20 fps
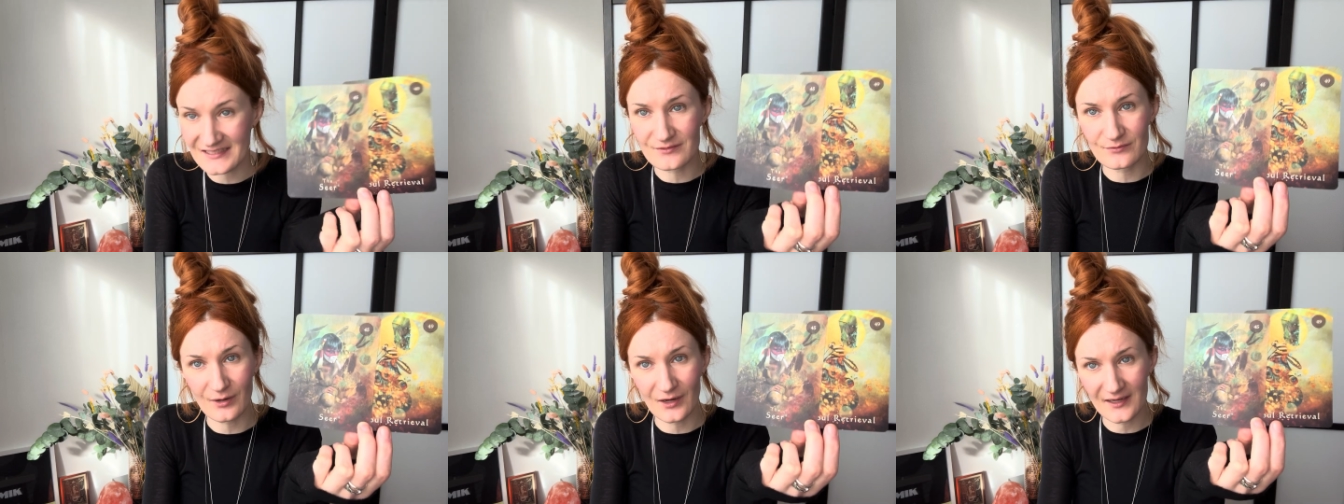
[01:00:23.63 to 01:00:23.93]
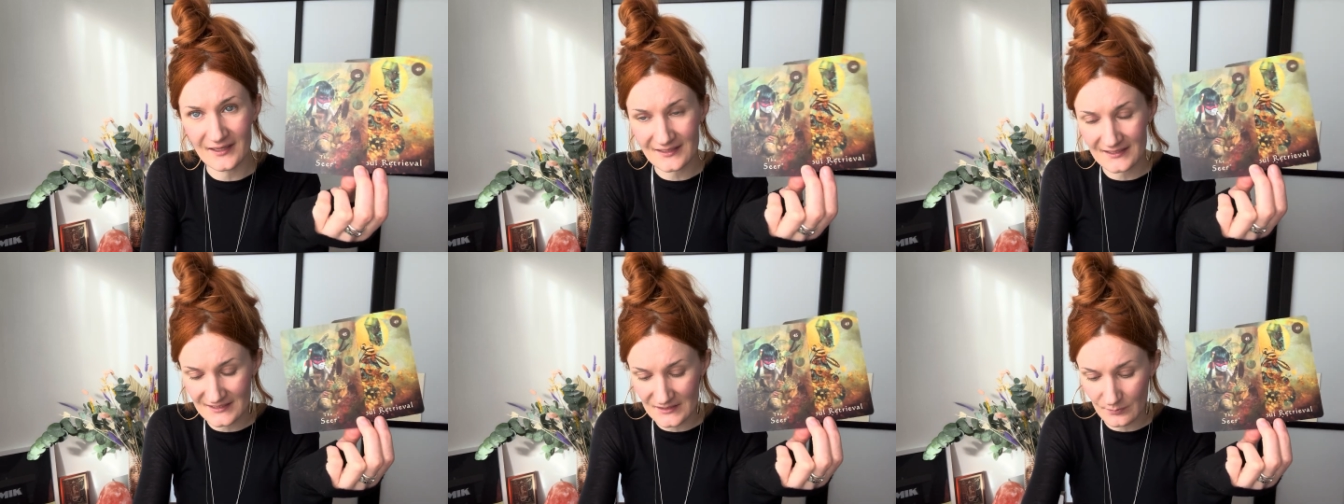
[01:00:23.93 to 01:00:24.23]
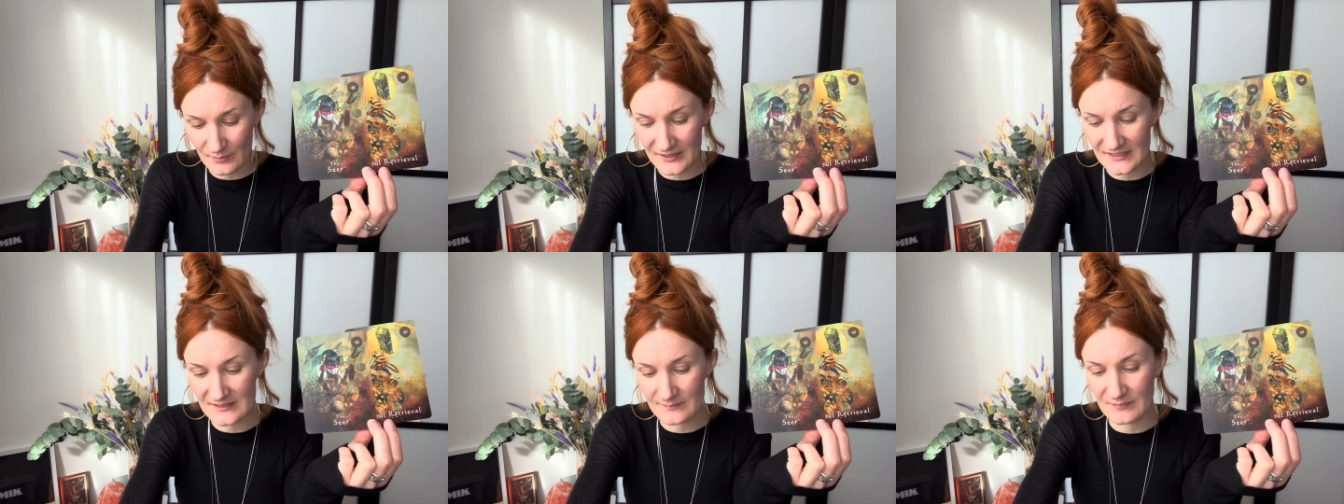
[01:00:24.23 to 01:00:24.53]
right? That's why
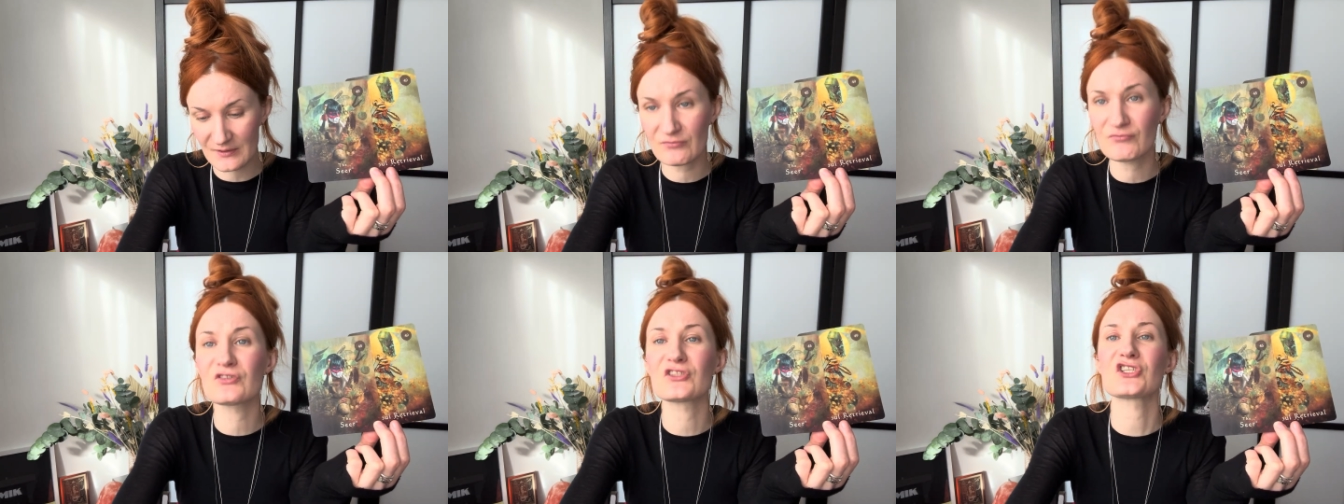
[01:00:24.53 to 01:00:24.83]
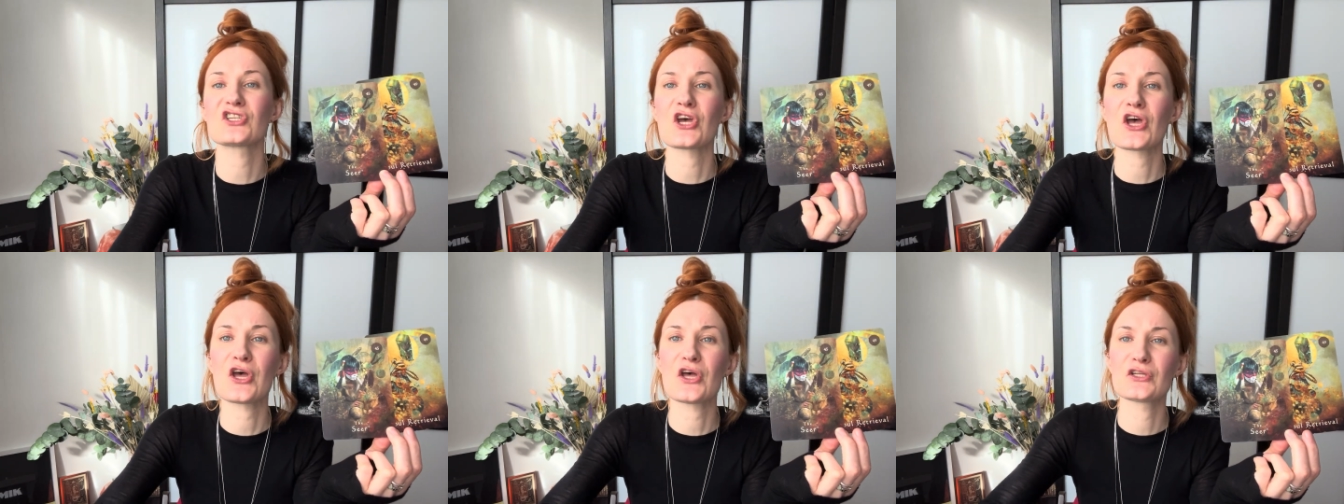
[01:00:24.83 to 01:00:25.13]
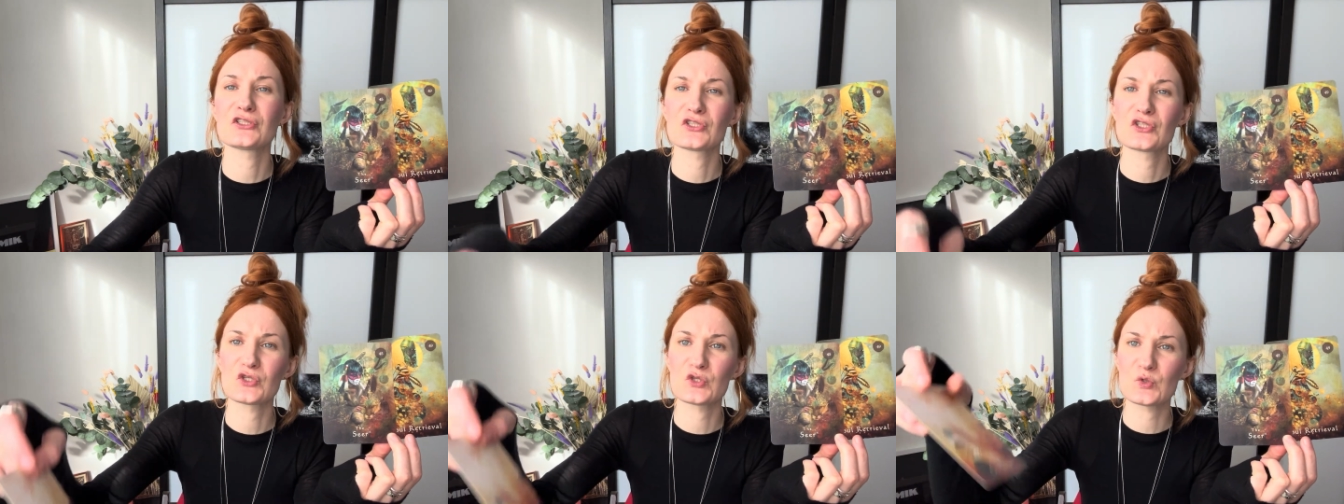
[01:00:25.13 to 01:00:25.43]
it's been
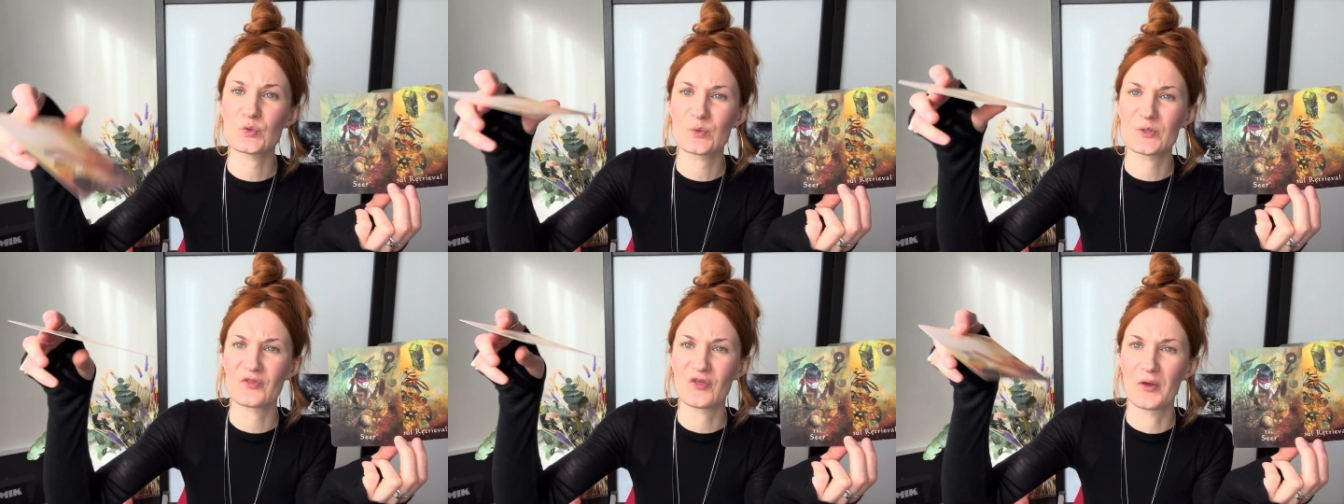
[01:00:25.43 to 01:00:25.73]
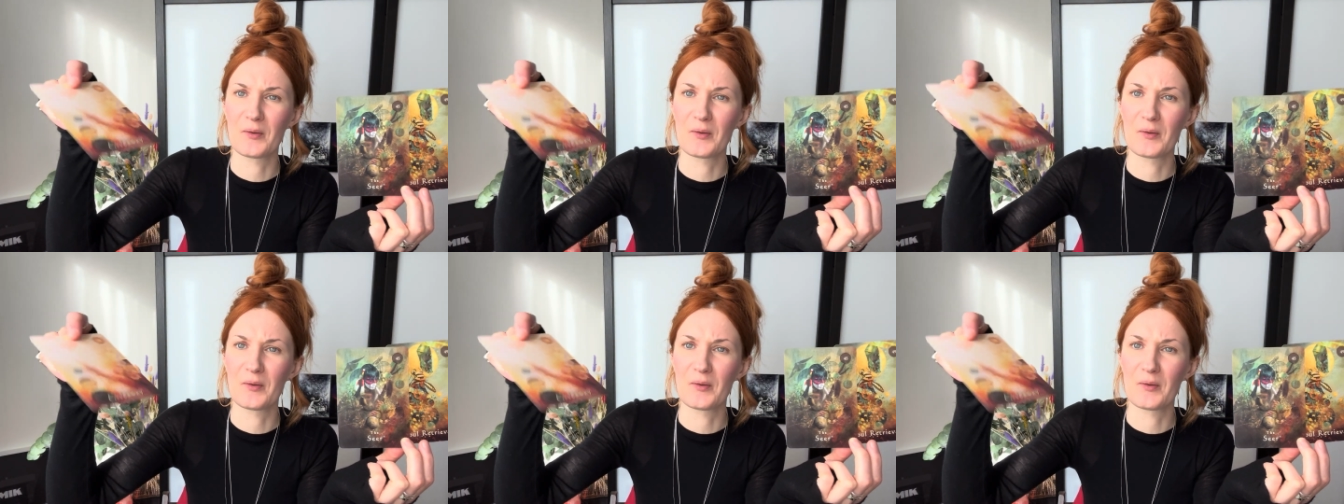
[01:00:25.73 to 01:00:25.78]
returned to them.